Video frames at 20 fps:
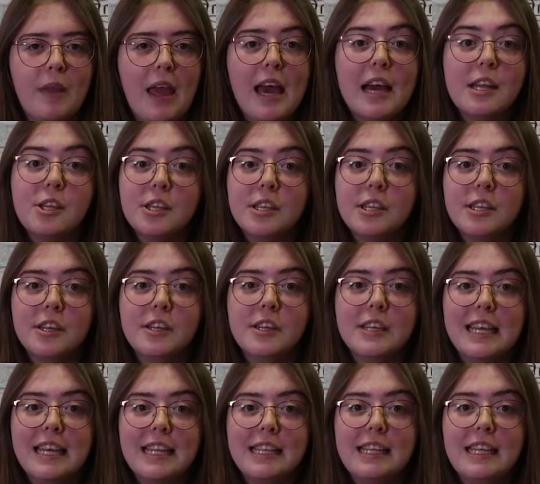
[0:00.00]
I just turned
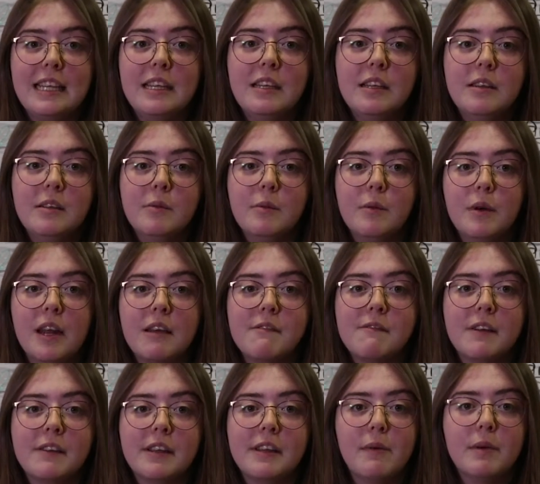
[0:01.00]
eighteen when I
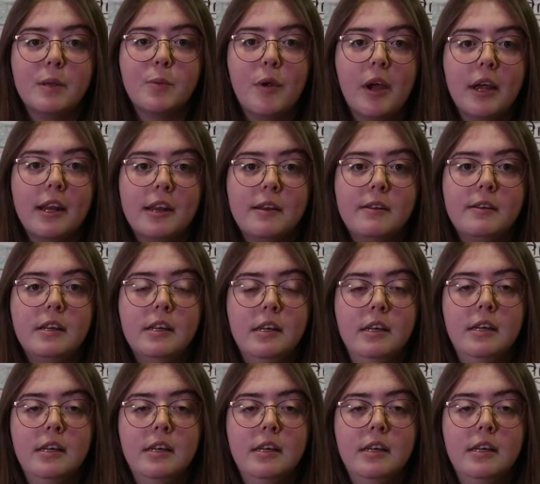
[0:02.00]
found out I was pregnant.